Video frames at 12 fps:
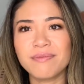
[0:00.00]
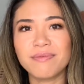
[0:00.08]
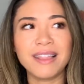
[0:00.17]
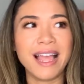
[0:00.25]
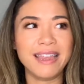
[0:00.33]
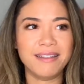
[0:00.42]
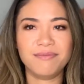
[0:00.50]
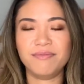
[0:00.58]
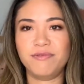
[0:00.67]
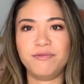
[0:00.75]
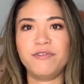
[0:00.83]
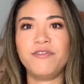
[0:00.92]
like
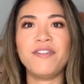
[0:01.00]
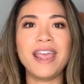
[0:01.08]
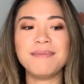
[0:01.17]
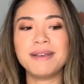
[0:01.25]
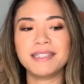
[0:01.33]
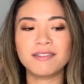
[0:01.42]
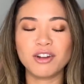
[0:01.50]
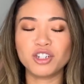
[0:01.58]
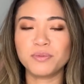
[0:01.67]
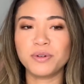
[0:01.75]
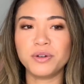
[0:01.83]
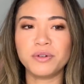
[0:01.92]
famous
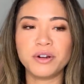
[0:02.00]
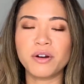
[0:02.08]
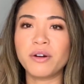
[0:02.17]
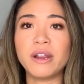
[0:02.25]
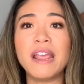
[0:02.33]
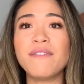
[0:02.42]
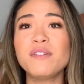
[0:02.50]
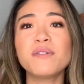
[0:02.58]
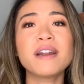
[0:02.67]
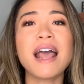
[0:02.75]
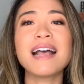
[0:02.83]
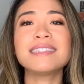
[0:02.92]
entrepreneur, or if you
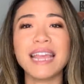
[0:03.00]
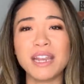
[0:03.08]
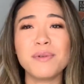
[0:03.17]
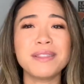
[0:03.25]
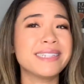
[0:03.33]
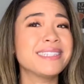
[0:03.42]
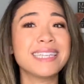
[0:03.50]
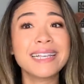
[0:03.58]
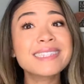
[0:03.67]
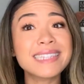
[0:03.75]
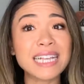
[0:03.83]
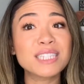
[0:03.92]
were to ask anyone that's
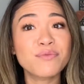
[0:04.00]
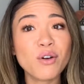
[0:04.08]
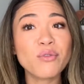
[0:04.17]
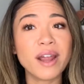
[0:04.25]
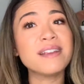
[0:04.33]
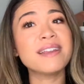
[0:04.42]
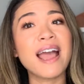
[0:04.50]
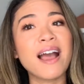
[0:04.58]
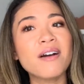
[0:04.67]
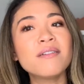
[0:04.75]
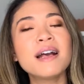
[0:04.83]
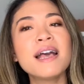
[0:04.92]
successful right
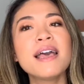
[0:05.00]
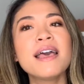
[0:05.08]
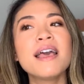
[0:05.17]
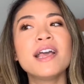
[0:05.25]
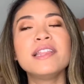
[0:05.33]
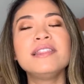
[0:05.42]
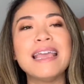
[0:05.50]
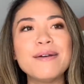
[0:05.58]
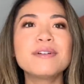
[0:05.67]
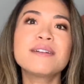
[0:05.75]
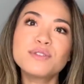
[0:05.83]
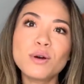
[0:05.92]
now, they
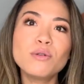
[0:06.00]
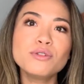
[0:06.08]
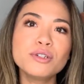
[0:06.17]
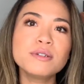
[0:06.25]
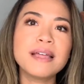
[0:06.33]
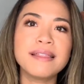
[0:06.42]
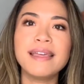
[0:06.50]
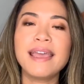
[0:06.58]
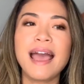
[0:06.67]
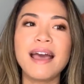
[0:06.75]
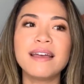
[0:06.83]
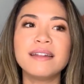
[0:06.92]
would have told you that they
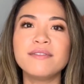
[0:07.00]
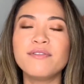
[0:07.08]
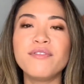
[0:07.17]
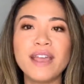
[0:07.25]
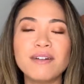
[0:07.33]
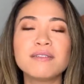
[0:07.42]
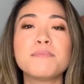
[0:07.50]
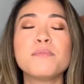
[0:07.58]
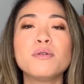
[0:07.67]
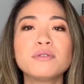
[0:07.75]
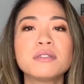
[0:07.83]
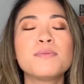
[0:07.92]
had failed
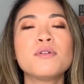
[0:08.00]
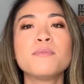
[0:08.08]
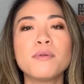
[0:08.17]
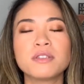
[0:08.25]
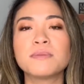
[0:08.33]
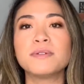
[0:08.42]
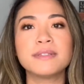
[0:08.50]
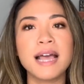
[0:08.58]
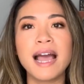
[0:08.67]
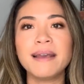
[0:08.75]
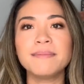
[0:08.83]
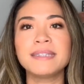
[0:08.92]
multiple
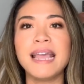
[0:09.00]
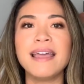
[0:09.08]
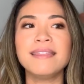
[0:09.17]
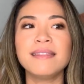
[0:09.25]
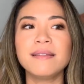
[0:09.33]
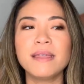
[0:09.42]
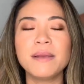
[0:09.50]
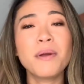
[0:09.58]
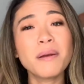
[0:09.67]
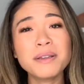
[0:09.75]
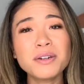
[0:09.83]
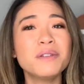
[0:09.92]
times. And they
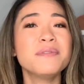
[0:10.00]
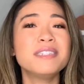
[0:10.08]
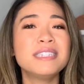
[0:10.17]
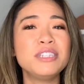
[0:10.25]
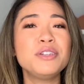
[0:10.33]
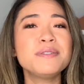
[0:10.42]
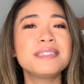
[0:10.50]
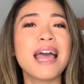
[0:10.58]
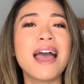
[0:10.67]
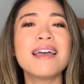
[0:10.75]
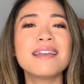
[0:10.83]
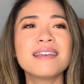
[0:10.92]
probably don't even use
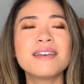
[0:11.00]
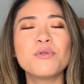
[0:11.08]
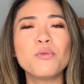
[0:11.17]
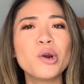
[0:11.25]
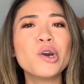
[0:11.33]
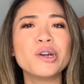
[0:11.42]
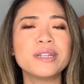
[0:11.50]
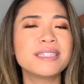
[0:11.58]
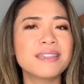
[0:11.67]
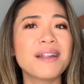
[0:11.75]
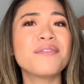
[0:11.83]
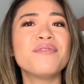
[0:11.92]
that word. It's
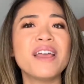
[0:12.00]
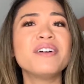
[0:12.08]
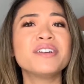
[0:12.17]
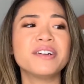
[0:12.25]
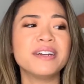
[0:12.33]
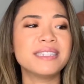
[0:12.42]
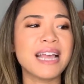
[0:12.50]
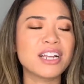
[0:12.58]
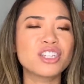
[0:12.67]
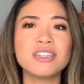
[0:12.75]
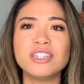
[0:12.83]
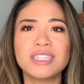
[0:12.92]
not failure. It's
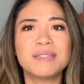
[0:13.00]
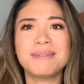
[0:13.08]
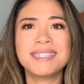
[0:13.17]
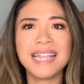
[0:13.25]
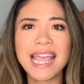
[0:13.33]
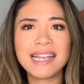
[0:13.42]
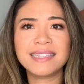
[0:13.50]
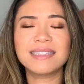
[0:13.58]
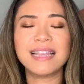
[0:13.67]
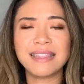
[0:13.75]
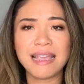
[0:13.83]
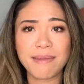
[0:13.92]
actually just mistakes.
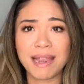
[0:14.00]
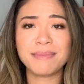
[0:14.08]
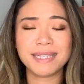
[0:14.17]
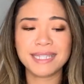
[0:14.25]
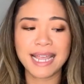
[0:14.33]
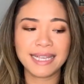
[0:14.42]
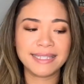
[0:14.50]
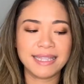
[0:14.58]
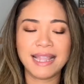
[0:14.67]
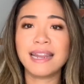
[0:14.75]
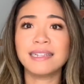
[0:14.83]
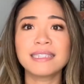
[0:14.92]
Like they made mistakes, and
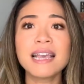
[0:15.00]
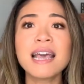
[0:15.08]
that is